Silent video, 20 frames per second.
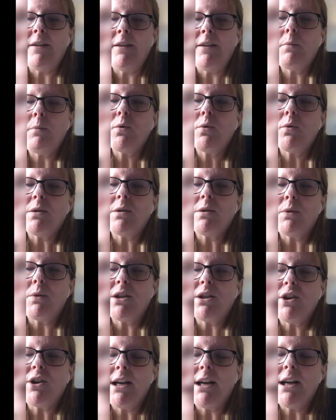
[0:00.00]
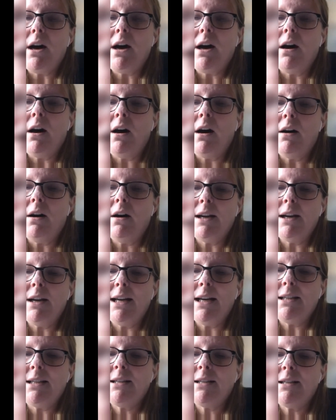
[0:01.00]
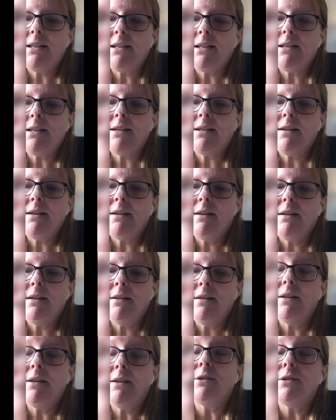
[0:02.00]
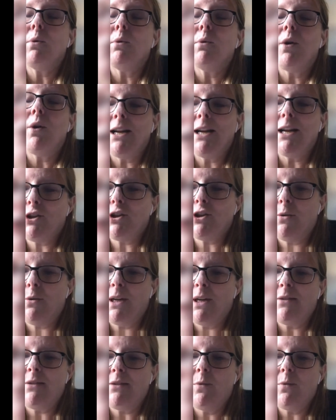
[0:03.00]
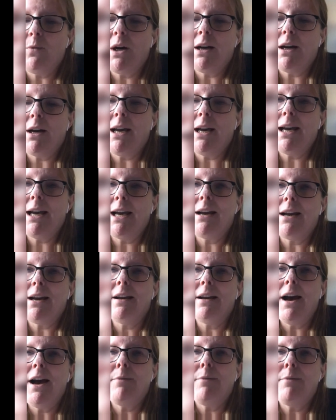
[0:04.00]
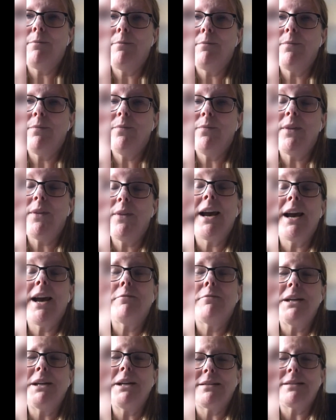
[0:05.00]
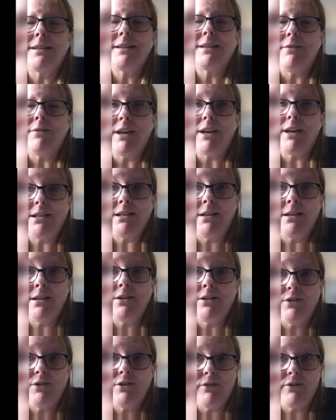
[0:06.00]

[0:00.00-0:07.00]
I think we also want to try and harness those more agile ways of working. They have been accelerated